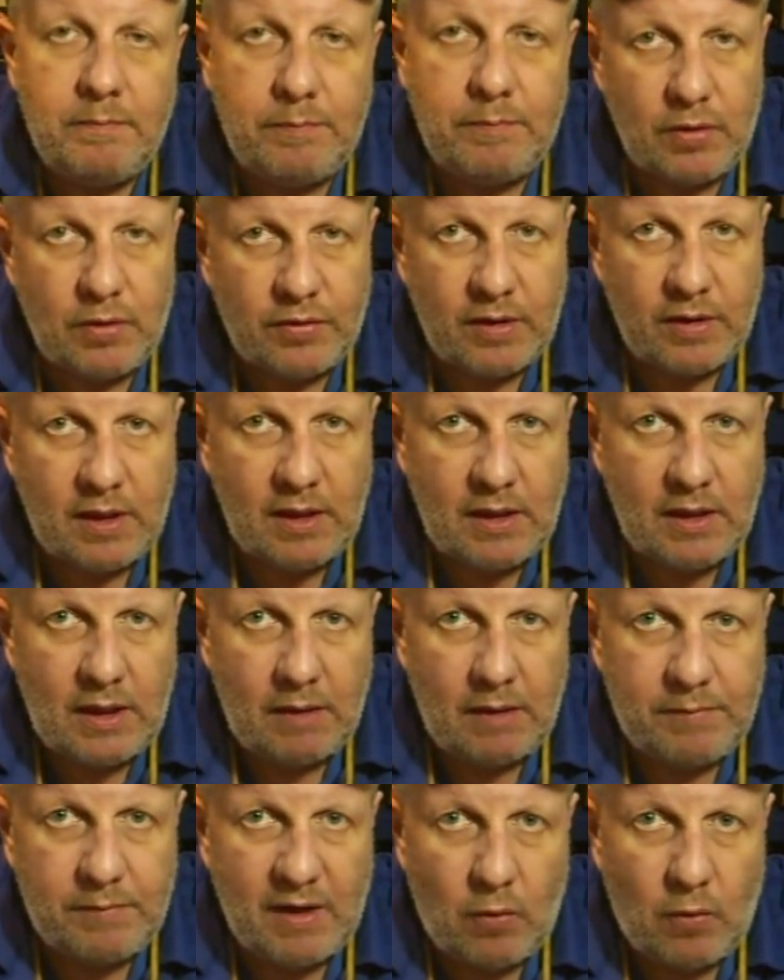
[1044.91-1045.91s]
put the
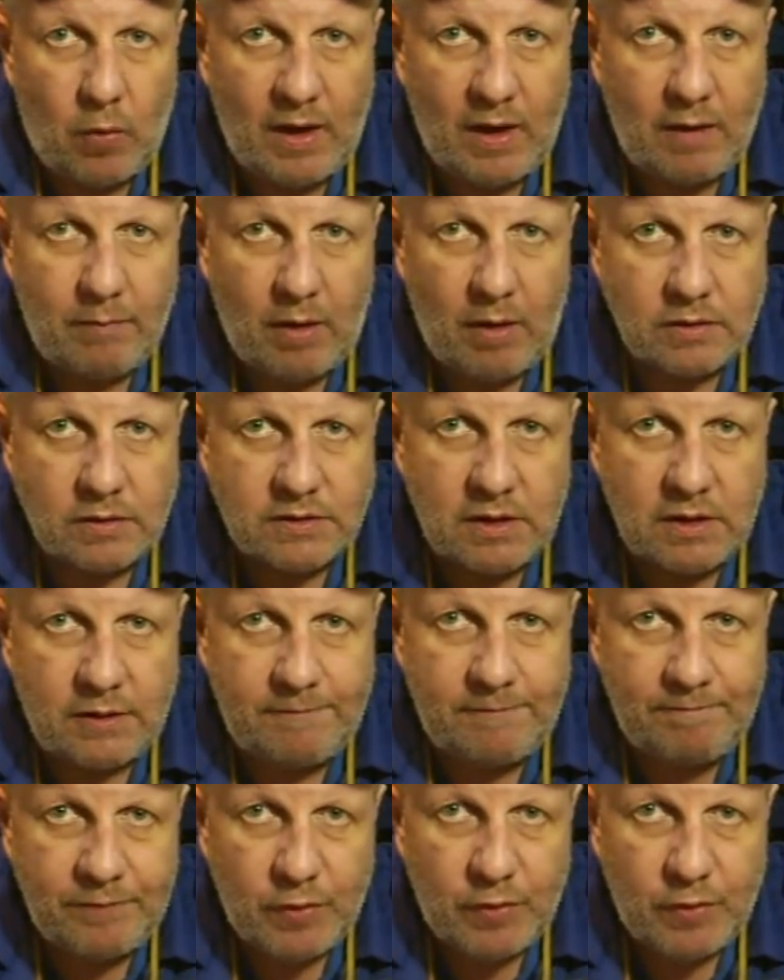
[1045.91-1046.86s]
big wing bolt on,